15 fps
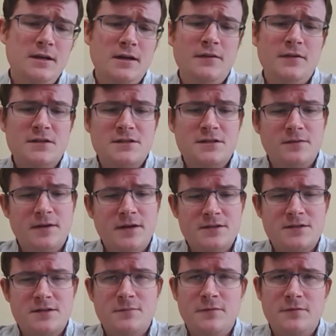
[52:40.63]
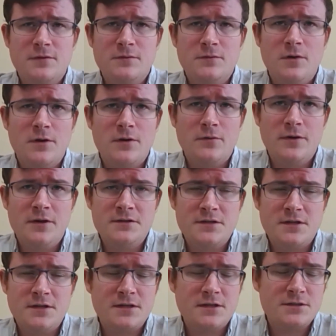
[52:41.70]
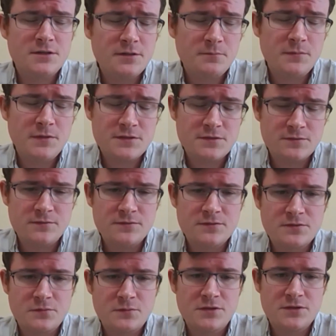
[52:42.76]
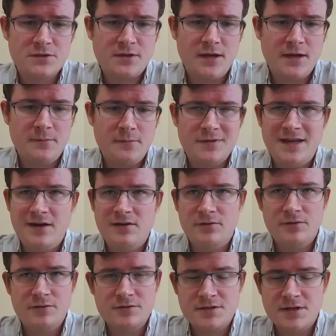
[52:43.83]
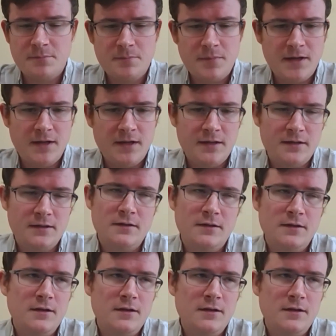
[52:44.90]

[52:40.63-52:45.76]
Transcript: They still had some of their longer range anti-ship missiles, which kept carriers at bay.